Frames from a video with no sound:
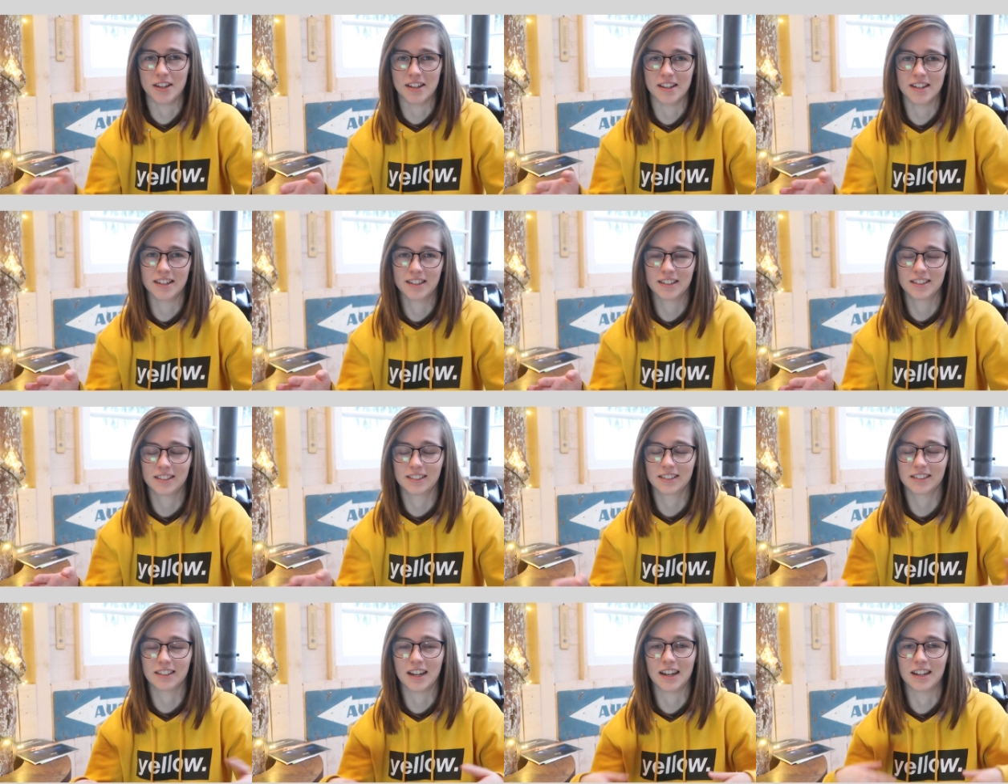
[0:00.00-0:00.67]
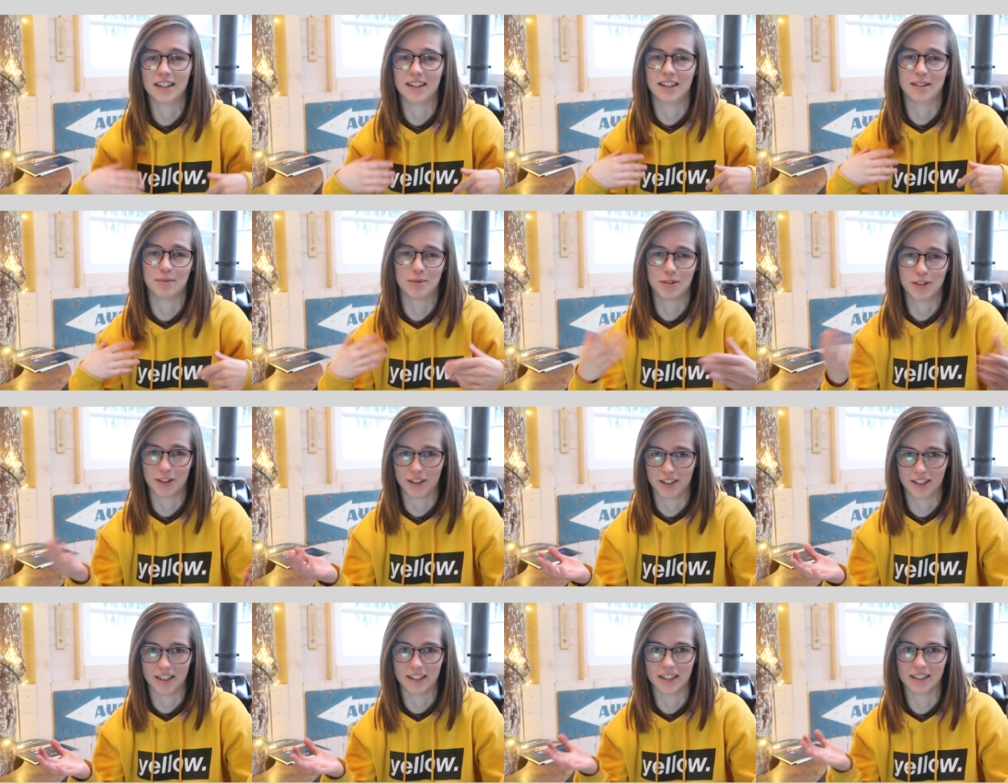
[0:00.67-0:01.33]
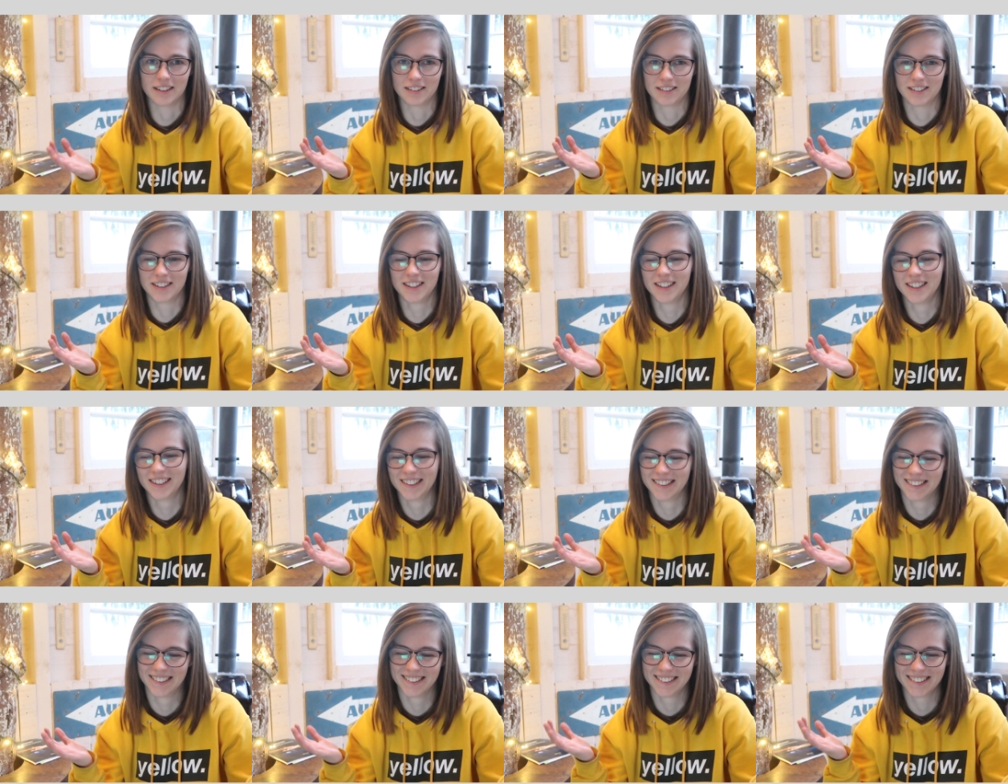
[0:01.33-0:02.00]
a year and I'm still here.
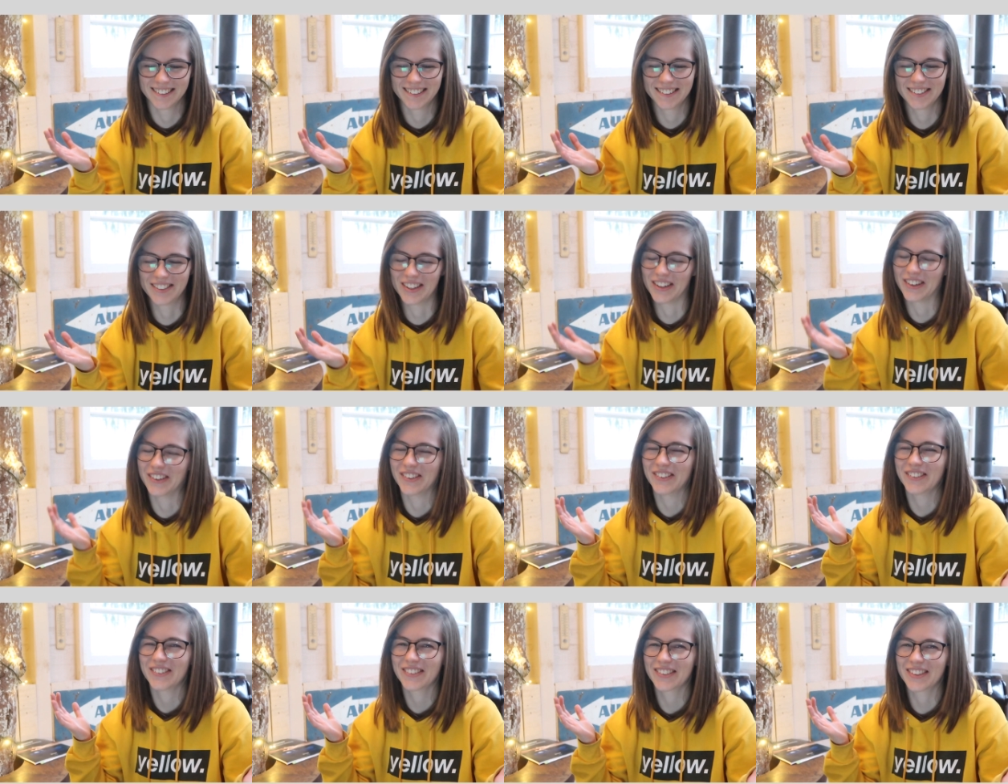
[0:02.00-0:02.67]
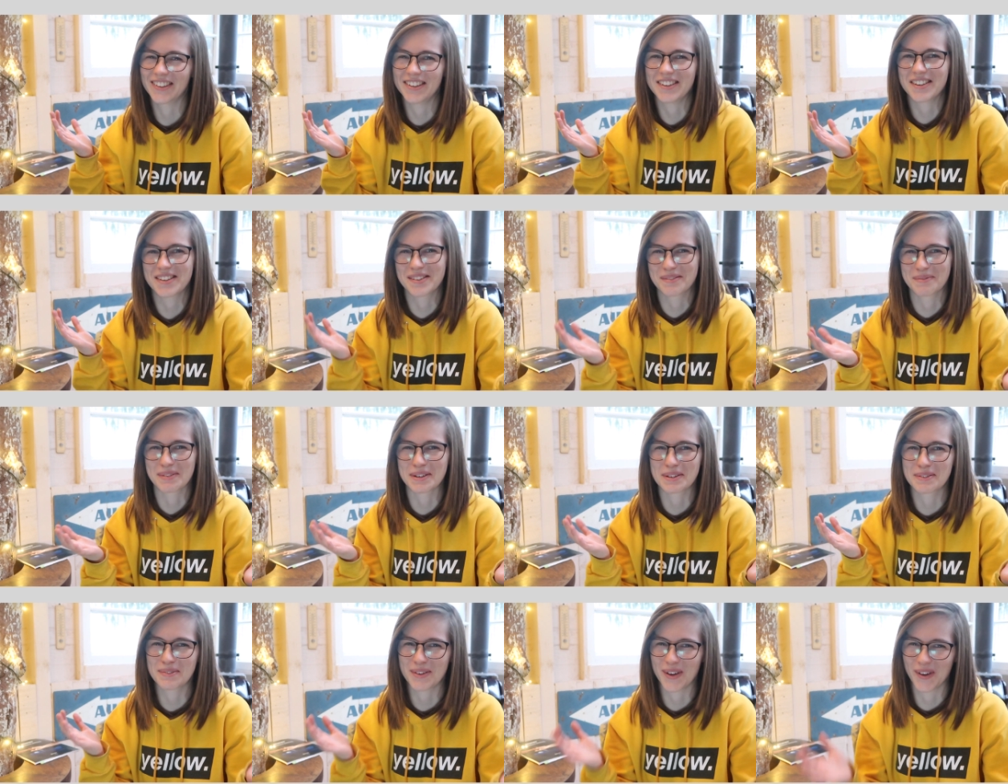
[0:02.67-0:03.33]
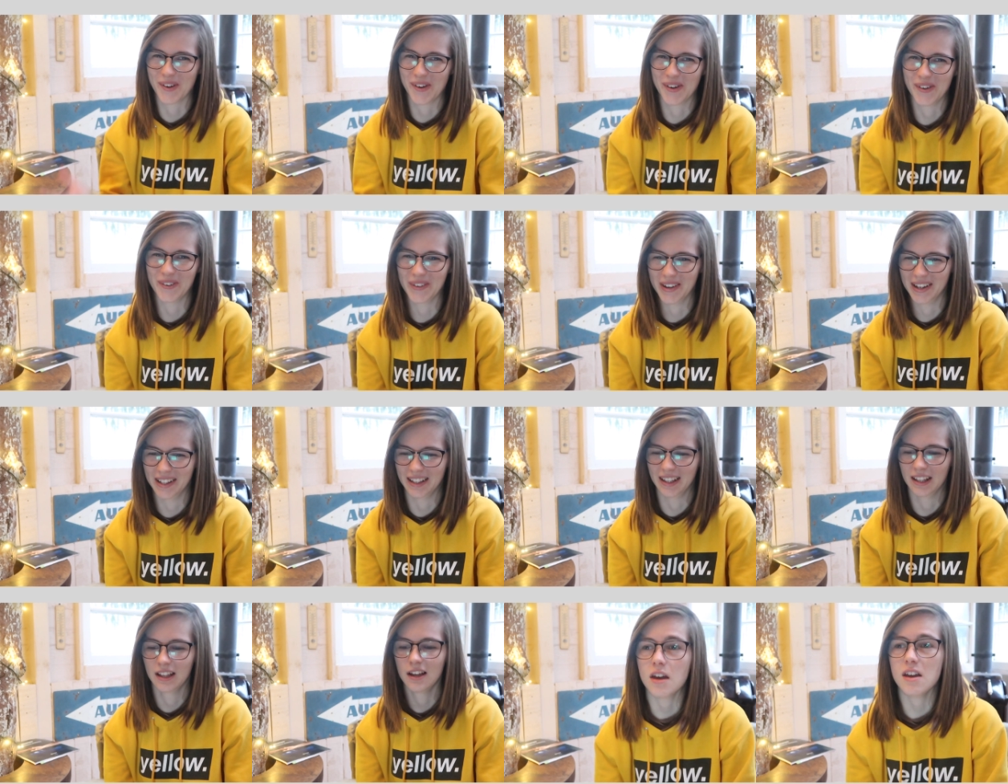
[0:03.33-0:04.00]
So things must be going
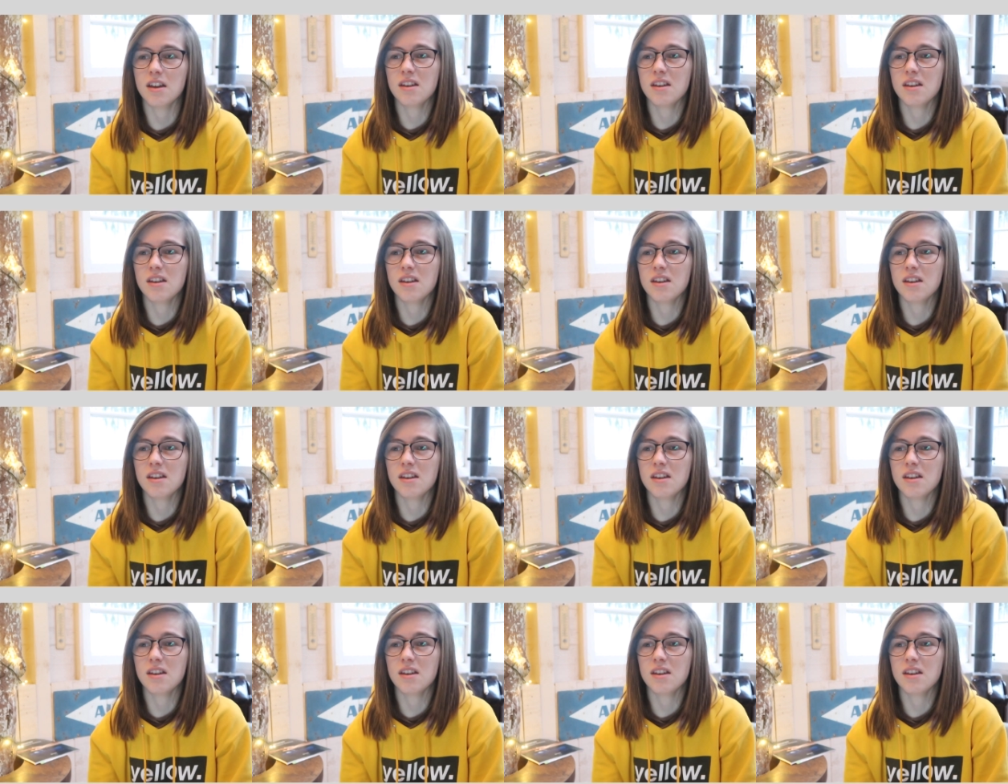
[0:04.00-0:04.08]
well.